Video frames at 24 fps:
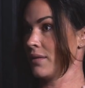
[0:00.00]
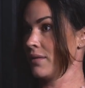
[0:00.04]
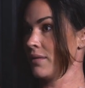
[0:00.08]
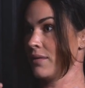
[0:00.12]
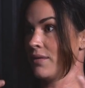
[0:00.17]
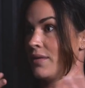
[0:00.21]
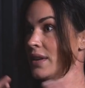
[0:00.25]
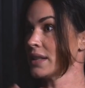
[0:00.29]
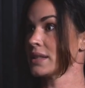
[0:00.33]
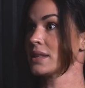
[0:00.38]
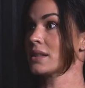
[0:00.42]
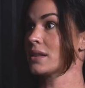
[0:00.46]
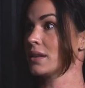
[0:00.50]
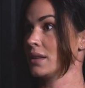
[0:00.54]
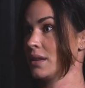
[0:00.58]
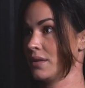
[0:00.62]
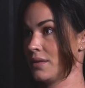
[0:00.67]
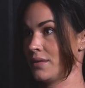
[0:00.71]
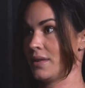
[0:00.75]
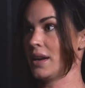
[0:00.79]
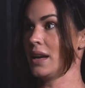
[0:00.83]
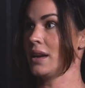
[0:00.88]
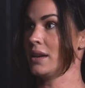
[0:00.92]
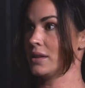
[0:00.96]
physically
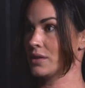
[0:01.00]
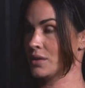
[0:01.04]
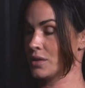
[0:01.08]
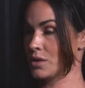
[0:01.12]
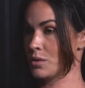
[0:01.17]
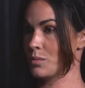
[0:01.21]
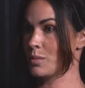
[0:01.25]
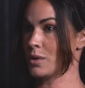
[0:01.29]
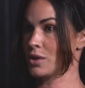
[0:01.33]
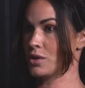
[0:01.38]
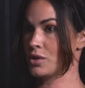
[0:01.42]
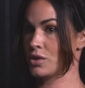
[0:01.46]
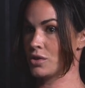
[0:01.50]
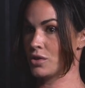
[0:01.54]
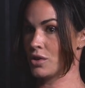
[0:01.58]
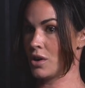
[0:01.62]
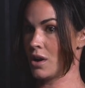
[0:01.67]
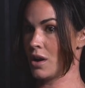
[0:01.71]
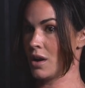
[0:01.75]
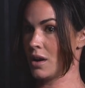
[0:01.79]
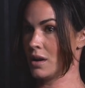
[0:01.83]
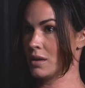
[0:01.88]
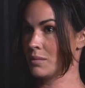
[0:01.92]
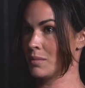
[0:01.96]
fit and super
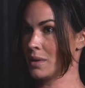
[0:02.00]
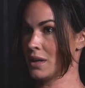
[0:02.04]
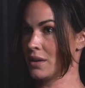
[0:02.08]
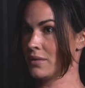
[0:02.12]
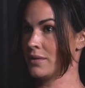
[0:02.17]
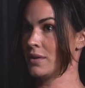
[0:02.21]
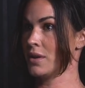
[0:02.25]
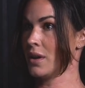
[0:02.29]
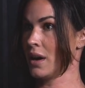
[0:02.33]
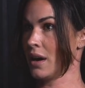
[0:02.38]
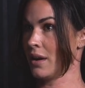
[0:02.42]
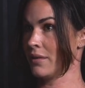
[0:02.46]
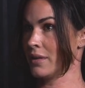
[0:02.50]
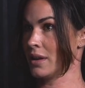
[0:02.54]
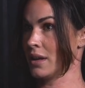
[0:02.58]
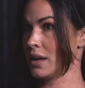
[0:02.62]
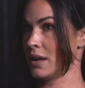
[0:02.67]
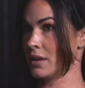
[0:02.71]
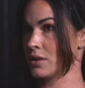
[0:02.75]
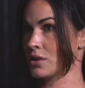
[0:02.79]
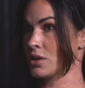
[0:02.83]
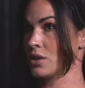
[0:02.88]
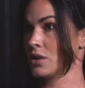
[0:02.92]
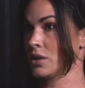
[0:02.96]
strong, but if you haven't
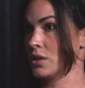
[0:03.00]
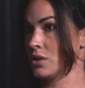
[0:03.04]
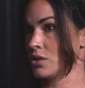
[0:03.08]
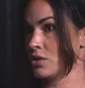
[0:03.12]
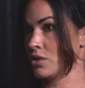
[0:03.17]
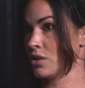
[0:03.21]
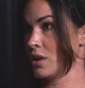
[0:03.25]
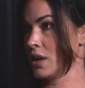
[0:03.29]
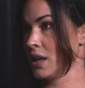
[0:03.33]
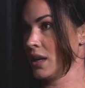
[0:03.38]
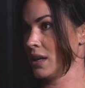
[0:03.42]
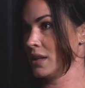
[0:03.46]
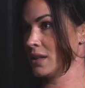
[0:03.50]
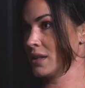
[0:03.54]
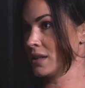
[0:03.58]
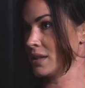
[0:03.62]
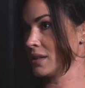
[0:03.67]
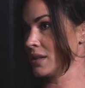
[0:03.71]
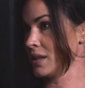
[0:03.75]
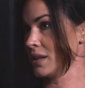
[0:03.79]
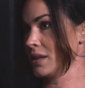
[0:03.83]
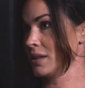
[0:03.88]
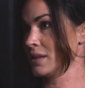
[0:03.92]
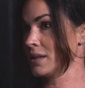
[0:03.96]
actually trained and
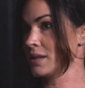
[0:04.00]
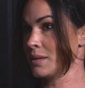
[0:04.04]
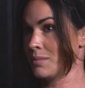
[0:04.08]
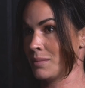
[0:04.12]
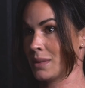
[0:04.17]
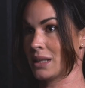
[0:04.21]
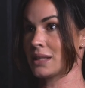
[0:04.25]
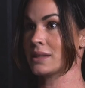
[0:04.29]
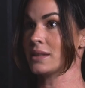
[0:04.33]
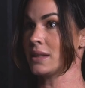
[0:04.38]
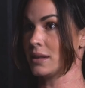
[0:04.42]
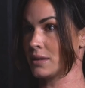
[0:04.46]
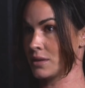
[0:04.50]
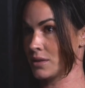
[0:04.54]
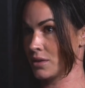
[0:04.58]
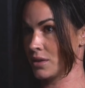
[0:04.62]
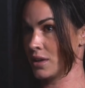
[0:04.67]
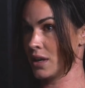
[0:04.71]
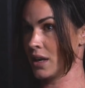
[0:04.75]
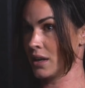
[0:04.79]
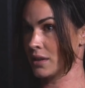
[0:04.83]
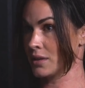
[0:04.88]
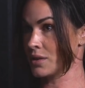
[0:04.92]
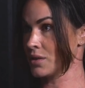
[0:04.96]
done some
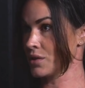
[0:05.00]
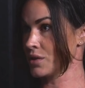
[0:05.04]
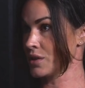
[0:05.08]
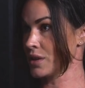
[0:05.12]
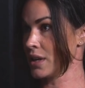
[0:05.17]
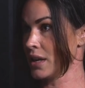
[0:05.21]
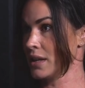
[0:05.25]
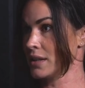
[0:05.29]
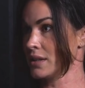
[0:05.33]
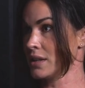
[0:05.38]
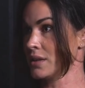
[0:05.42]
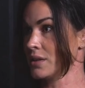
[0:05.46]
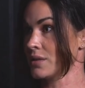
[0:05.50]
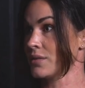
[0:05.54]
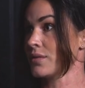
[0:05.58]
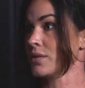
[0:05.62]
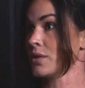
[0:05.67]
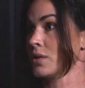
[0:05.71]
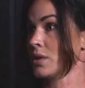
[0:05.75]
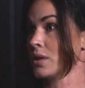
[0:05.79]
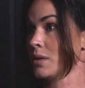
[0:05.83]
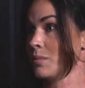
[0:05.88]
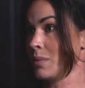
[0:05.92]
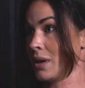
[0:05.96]
accessory exercises
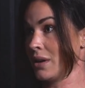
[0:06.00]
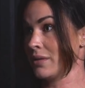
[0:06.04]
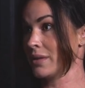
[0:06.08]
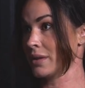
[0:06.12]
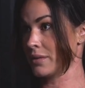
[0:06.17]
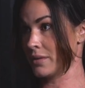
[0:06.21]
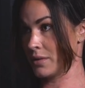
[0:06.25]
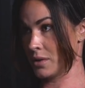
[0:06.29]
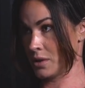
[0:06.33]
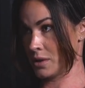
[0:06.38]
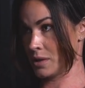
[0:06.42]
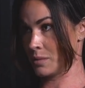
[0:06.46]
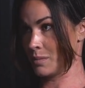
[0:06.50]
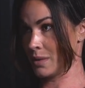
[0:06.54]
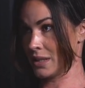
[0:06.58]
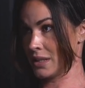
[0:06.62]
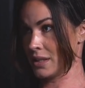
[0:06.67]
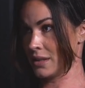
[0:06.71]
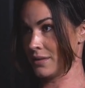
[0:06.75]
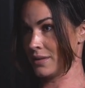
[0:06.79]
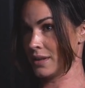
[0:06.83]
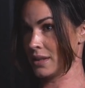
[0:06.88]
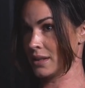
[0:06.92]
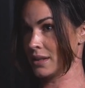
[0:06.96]
for the pelvic floor
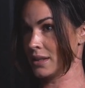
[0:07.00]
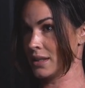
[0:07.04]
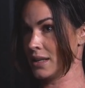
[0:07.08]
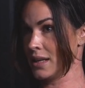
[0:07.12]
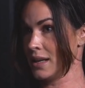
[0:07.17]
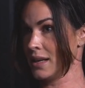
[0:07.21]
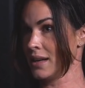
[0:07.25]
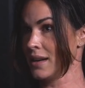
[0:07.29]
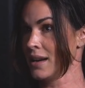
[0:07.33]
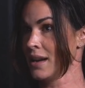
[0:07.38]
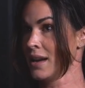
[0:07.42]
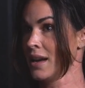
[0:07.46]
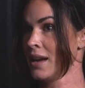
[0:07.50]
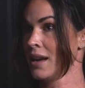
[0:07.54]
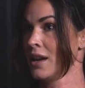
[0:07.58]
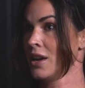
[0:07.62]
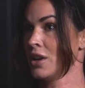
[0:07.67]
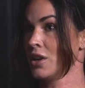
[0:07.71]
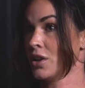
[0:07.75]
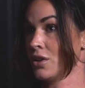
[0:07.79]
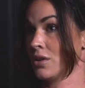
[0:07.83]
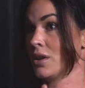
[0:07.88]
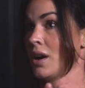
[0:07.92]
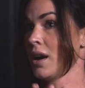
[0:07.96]
specifically,
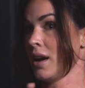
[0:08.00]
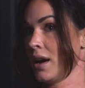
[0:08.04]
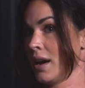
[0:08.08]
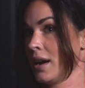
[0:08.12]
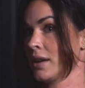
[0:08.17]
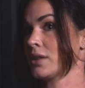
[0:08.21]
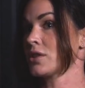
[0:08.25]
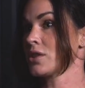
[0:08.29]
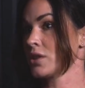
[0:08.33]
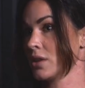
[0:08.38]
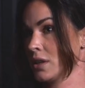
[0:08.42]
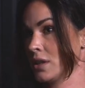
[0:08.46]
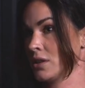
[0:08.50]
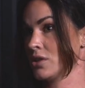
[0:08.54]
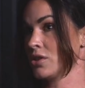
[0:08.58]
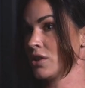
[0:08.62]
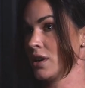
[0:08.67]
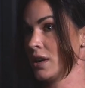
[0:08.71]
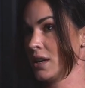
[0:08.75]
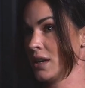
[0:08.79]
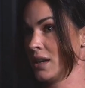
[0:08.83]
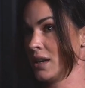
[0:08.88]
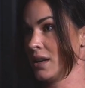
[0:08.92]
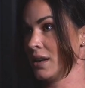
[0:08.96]
you're not actually
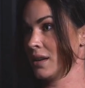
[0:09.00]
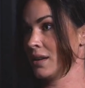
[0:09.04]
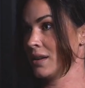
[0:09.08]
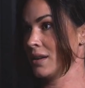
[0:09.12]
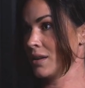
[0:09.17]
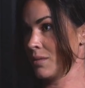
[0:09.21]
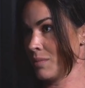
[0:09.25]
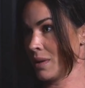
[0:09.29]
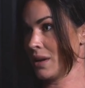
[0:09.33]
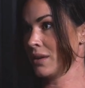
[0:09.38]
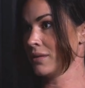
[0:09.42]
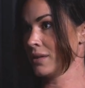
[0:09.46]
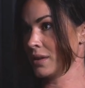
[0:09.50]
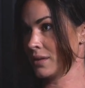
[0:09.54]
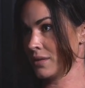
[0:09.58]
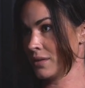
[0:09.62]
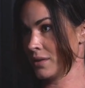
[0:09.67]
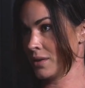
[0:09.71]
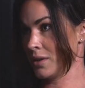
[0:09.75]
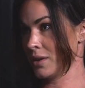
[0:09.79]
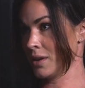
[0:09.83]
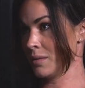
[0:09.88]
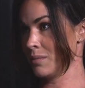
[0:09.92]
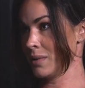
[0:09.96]
training your pelvic
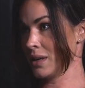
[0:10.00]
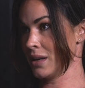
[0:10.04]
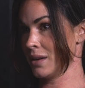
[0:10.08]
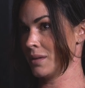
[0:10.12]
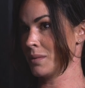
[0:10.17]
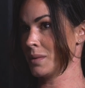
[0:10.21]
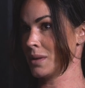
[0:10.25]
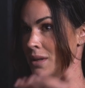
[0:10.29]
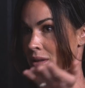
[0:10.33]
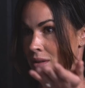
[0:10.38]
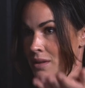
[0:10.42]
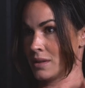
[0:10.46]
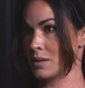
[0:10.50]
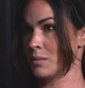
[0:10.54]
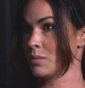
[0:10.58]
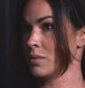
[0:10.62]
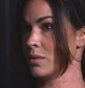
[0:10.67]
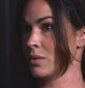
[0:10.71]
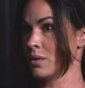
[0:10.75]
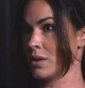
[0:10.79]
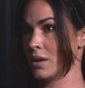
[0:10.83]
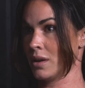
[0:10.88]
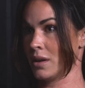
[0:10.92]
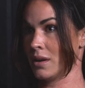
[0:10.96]
floor to be able to
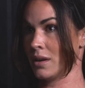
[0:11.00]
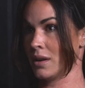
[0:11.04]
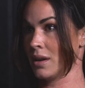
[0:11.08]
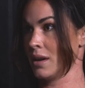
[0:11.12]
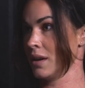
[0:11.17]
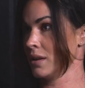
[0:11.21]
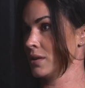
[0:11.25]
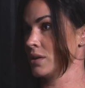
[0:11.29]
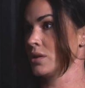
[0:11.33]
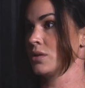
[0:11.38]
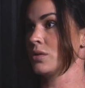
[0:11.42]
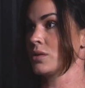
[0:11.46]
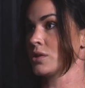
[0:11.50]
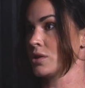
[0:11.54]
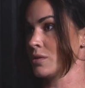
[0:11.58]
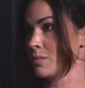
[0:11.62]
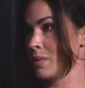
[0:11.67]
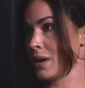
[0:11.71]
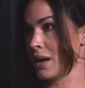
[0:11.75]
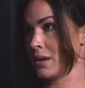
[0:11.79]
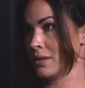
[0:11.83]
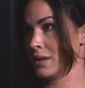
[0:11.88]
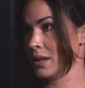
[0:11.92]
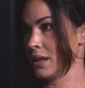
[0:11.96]
support a
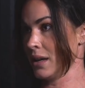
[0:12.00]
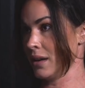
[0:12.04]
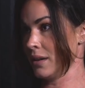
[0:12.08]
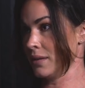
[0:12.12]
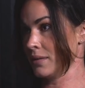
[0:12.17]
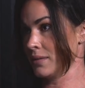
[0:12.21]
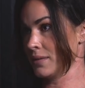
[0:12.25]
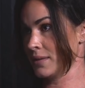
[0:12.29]
200-pound lift.